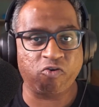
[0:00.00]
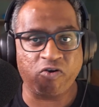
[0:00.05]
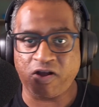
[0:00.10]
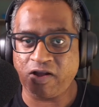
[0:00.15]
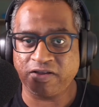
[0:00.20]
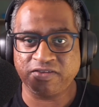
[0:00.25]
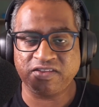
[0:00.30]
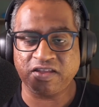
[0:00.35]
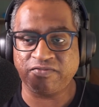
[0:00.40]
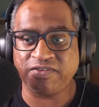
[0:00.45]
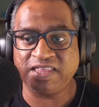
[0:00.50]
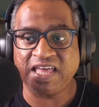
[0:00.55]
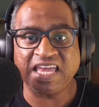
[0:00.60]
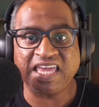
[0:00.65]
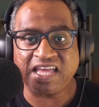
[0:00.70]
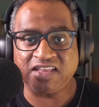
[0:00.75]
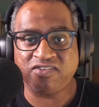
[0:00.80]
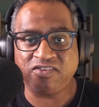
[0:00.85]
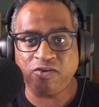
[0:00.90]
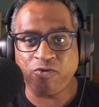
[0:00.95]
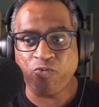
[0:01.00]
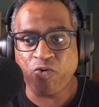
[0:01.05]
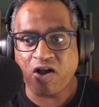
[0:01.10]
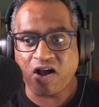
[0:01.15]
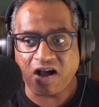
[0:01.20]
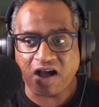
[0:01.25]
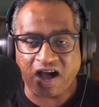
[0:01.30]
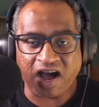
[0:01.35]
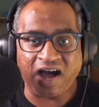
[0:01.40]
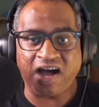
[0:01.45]
Strong stuff. And that gets you
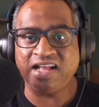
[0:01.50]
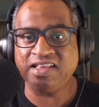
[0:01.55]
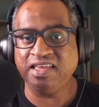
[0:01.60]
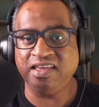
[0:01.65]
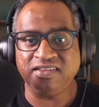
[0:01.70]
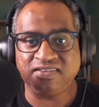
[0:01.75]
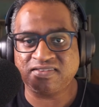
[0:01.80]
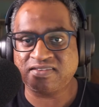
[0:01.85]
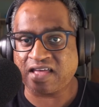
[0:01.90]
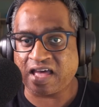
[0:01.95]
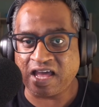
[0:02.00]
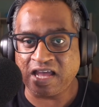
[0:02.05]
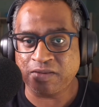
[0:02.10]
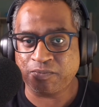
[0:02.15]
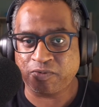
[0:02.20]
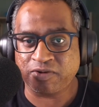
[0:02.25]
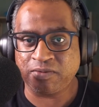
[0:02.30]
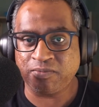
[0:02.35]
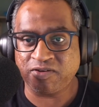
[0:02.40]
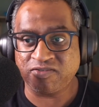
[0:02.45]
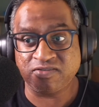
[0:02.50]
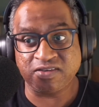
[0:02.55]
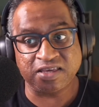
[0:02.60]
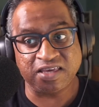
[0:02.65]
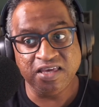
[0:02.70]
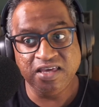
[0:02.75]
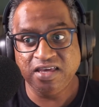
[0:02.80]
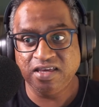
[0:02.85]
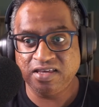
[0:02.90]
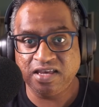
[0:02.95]
on his side pretty much
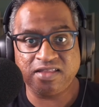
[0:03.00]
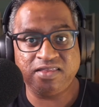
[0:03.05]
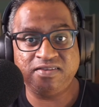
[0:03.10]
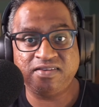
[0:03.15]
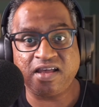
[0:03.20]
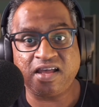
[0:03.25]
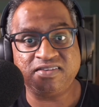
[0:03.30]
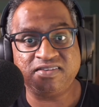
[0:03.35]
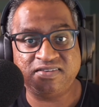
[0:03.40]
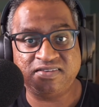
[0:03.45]
like, these